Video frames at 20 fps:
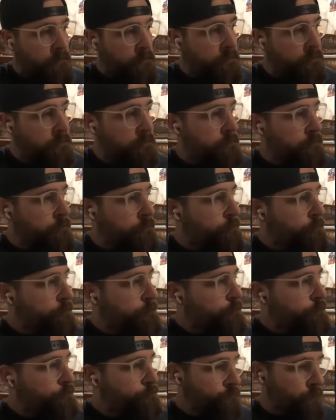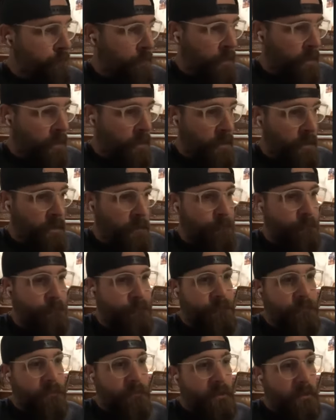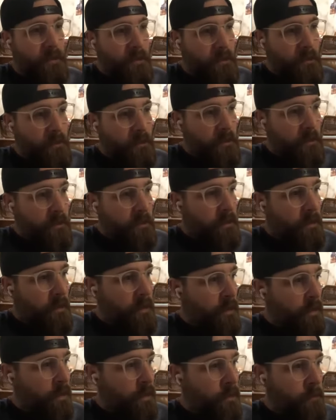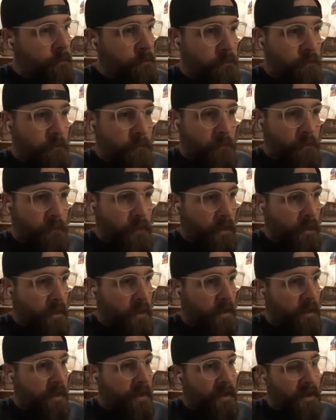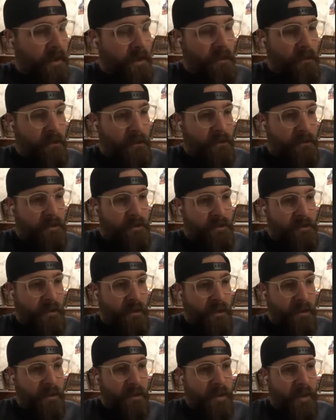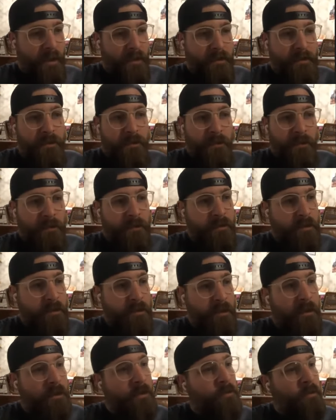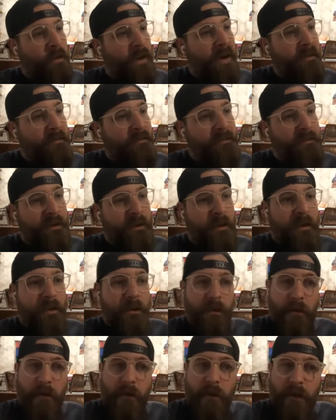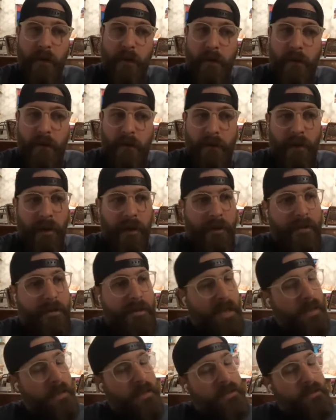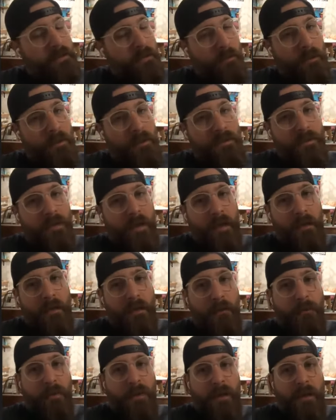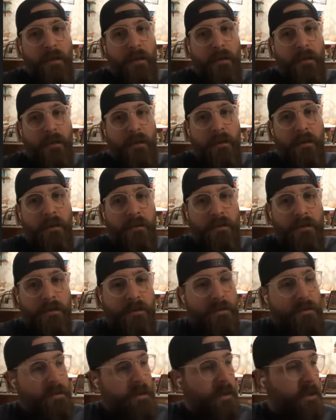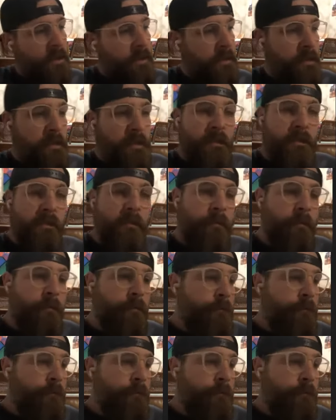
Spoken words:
Um, yeah. I had all these like National Geographic, like dinosaur encyclopedias, and